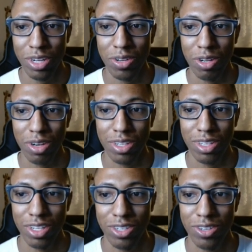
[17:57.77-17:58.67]
notice
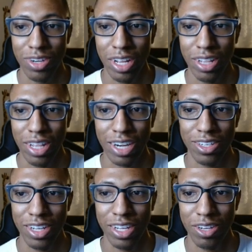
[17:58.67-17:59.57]
unless you're
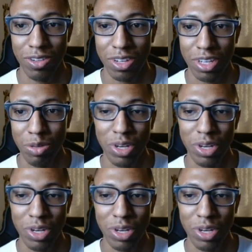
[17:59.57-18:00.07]
actually in there looking, but it